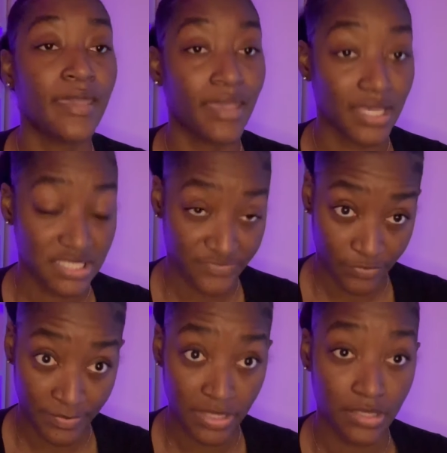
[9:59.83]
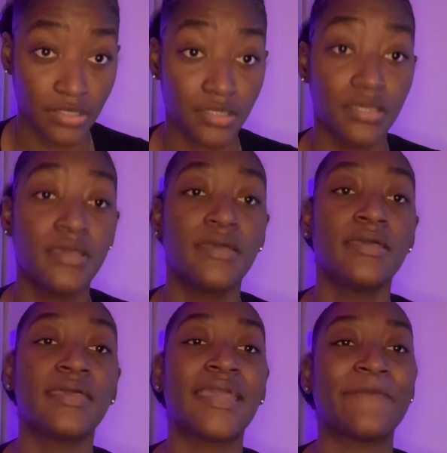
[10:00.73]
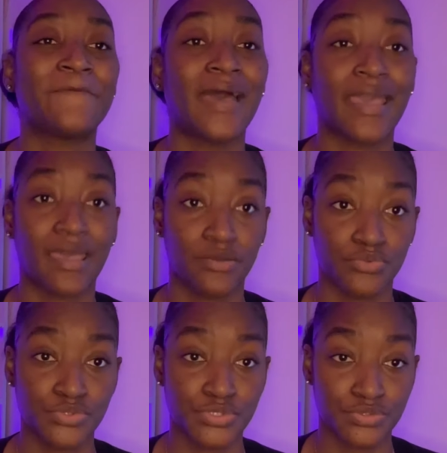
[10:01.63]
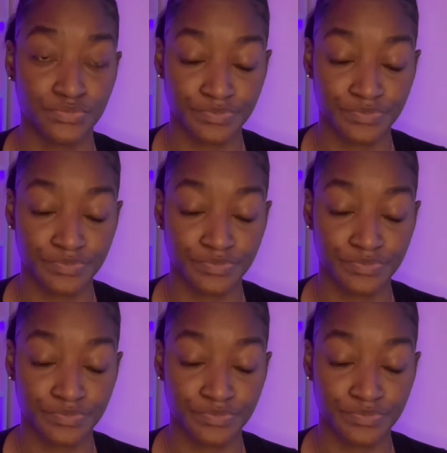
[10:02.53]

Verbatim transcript: as for me and my house,